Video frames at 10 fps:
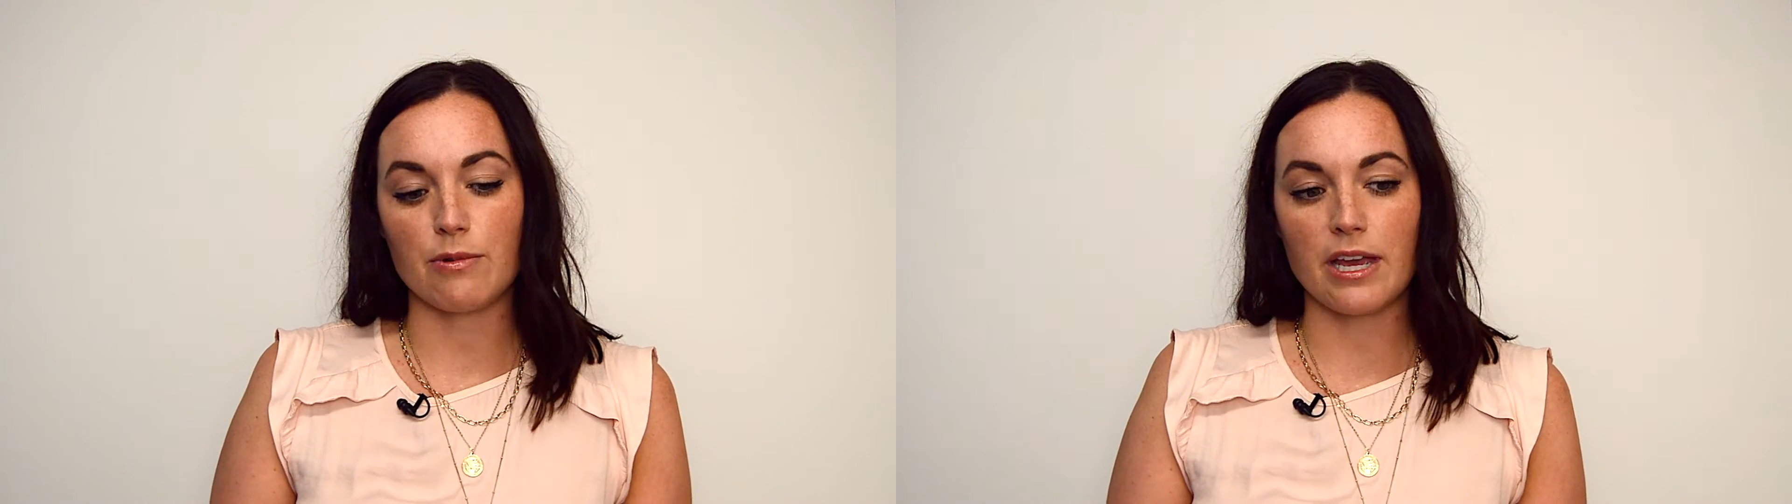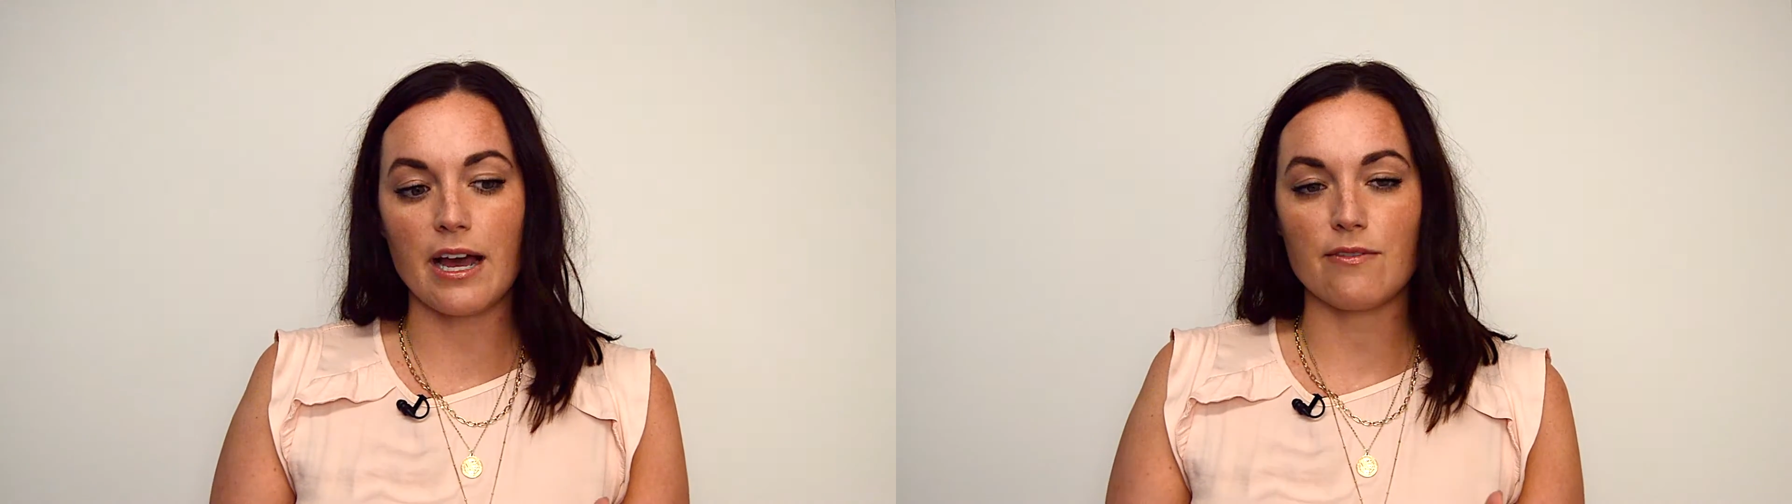
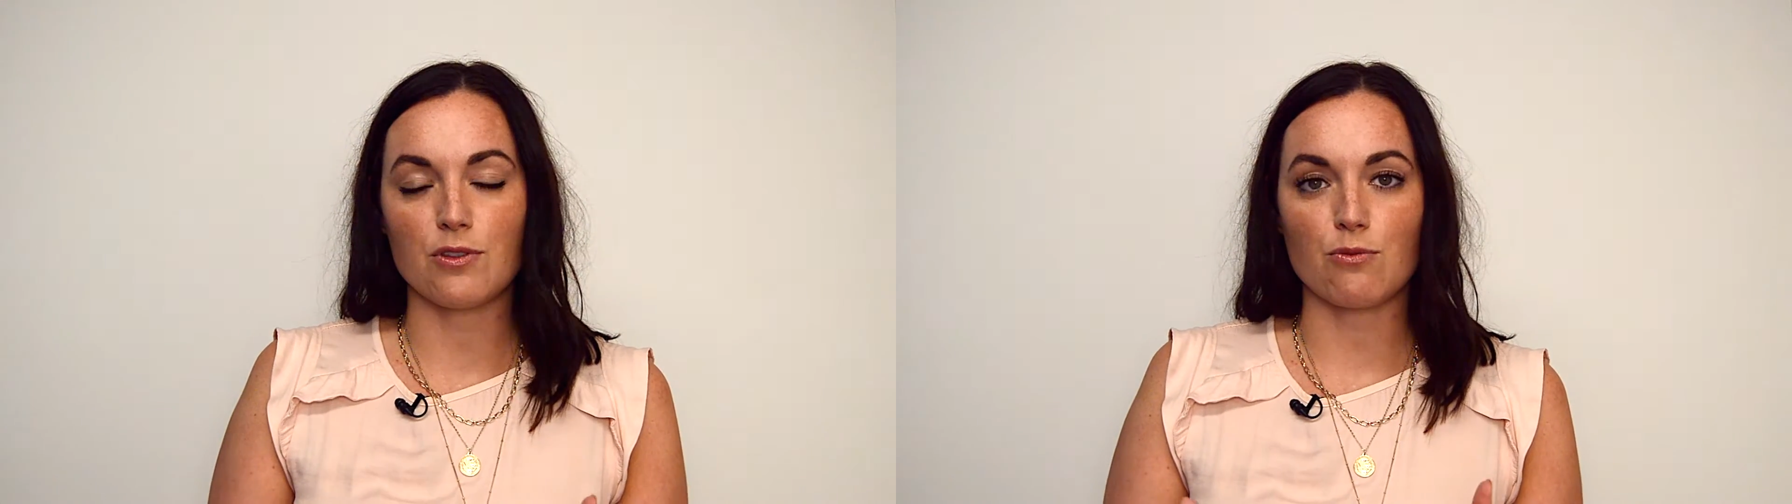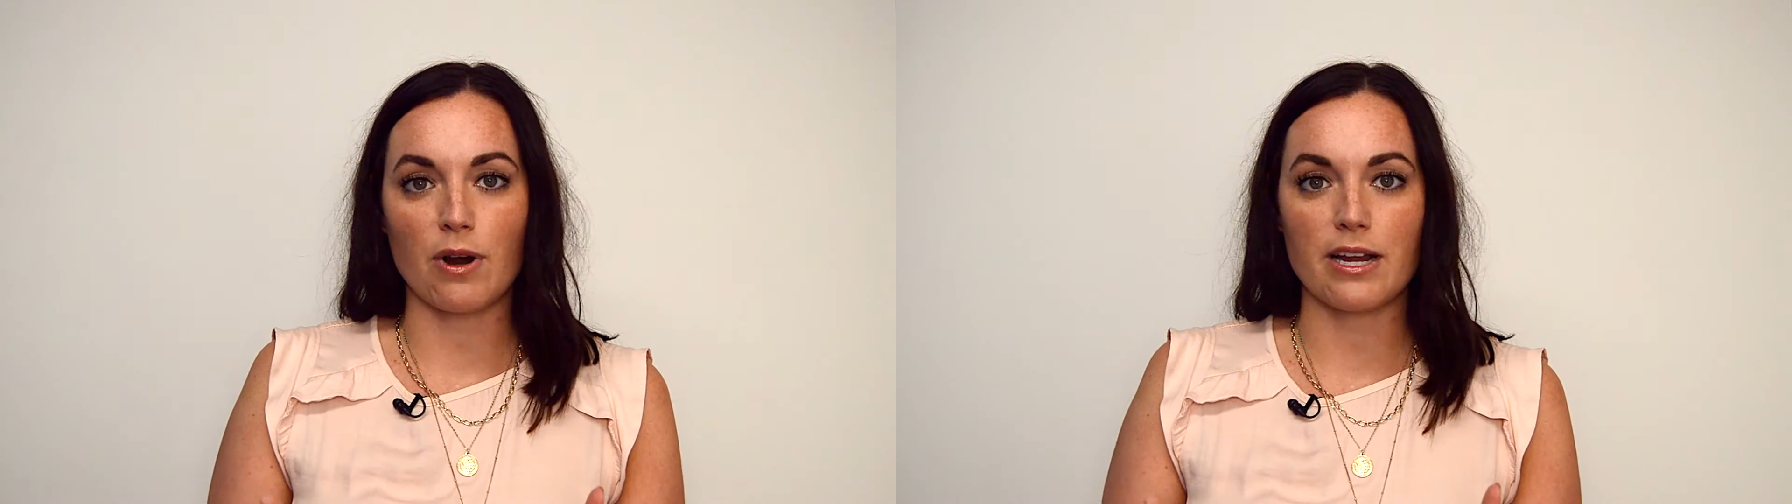we have
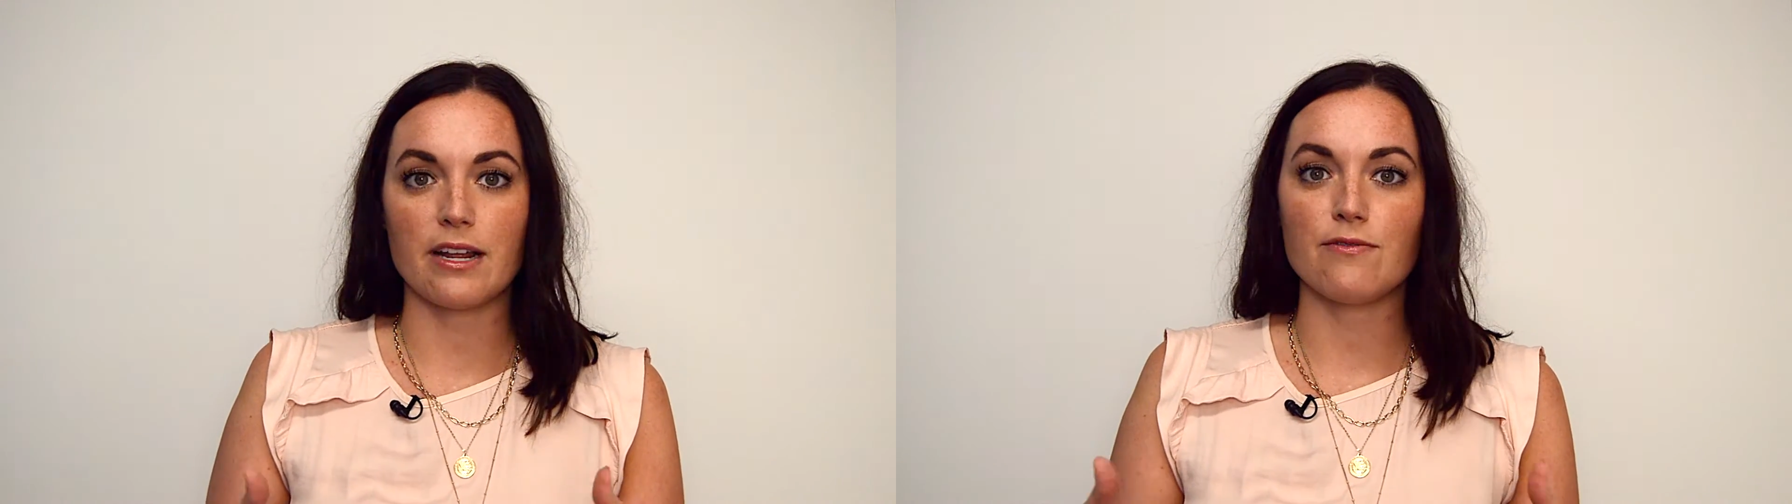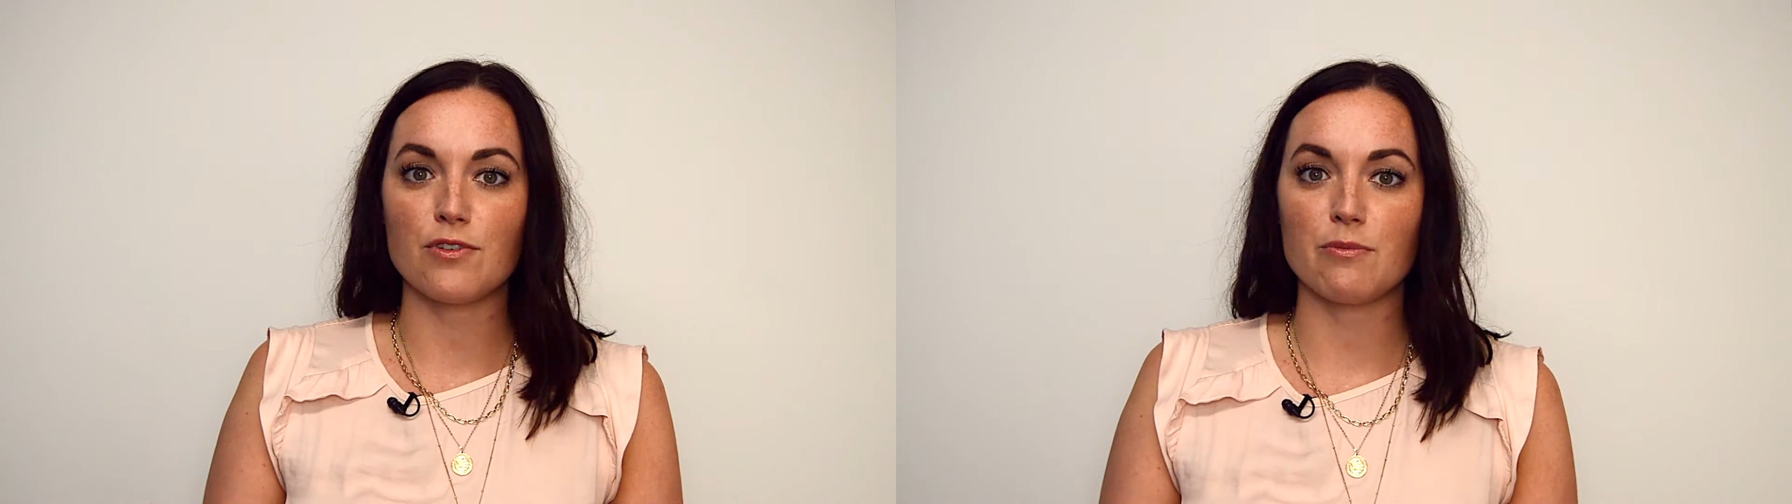the right
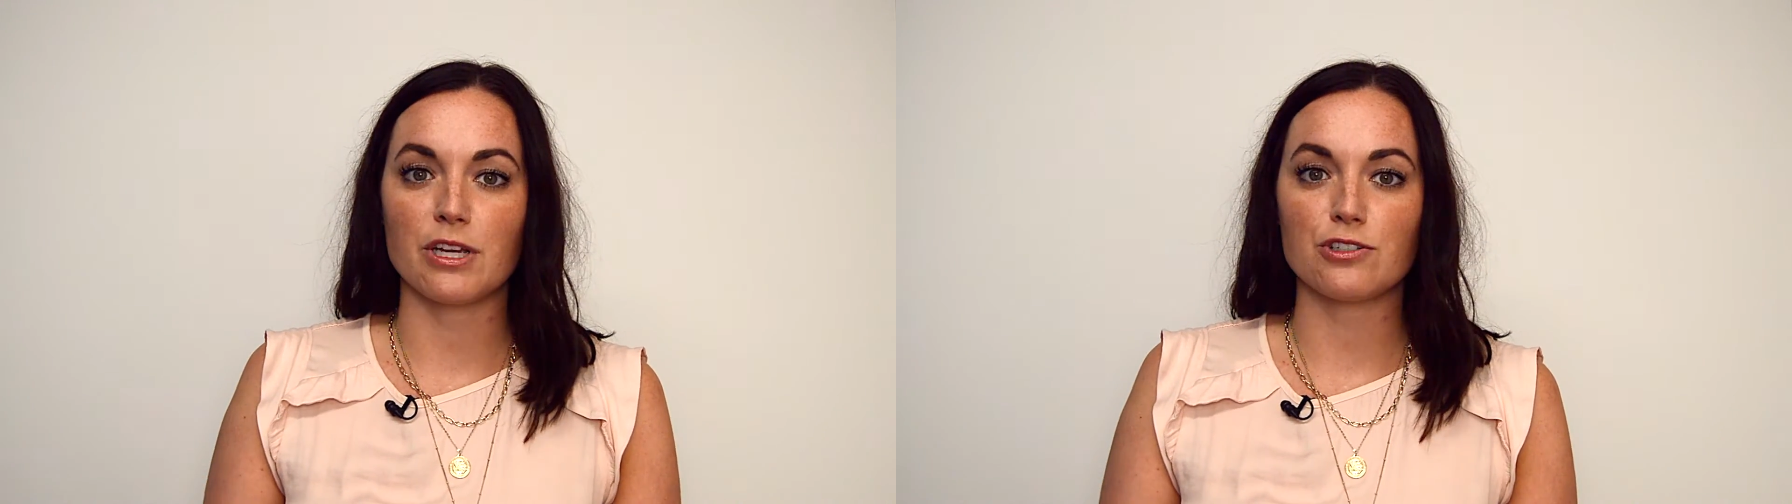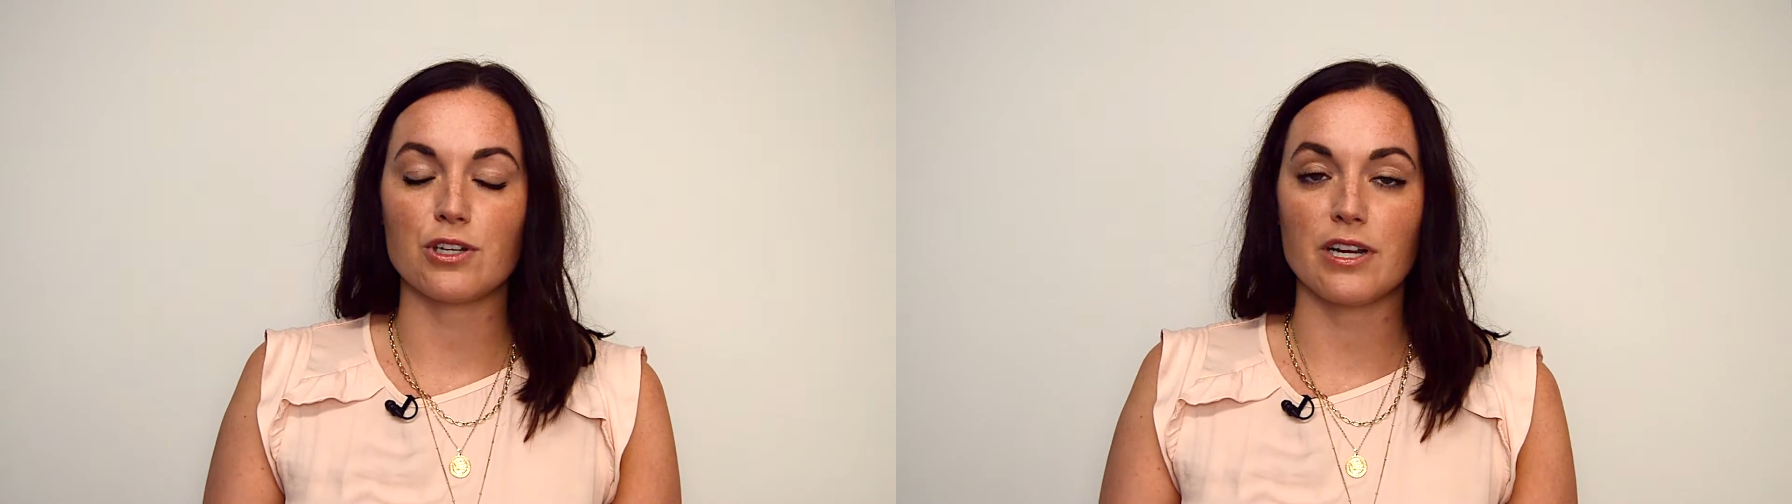
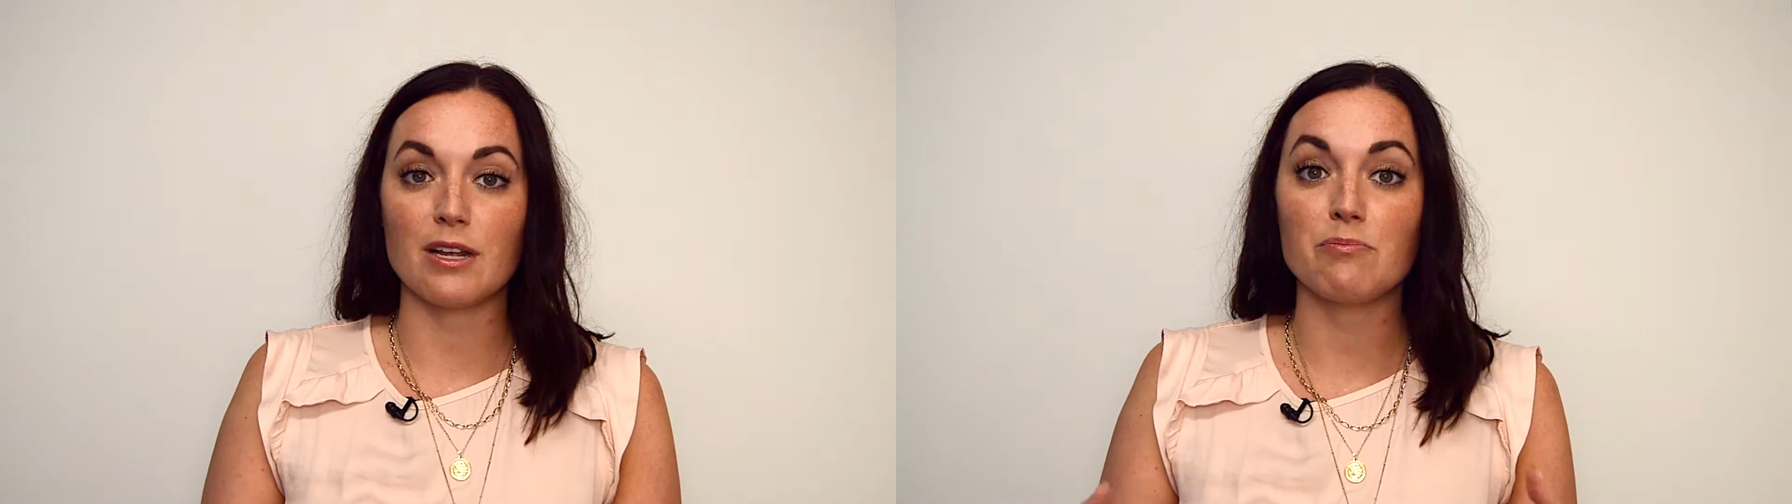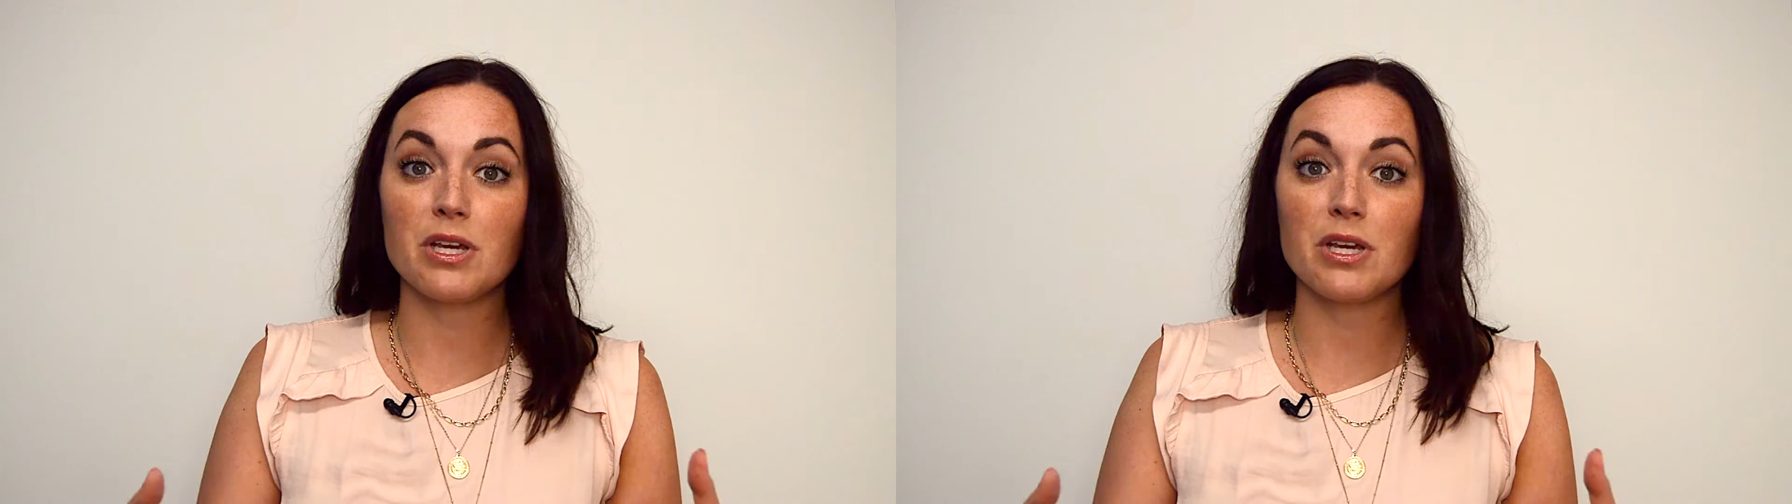information and